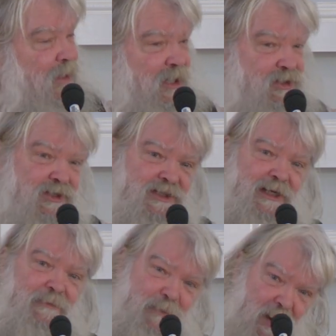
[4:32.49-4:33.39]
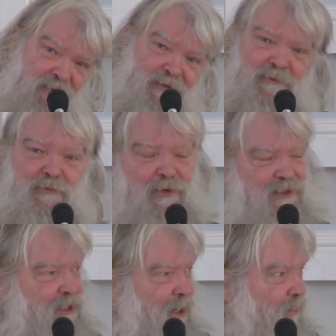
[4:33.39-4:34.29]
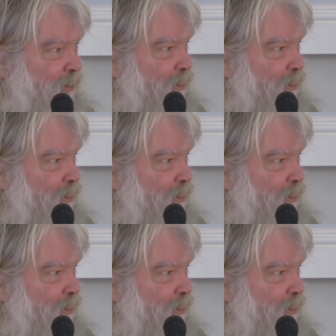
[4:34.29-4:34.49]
Interestingly, Barfield points out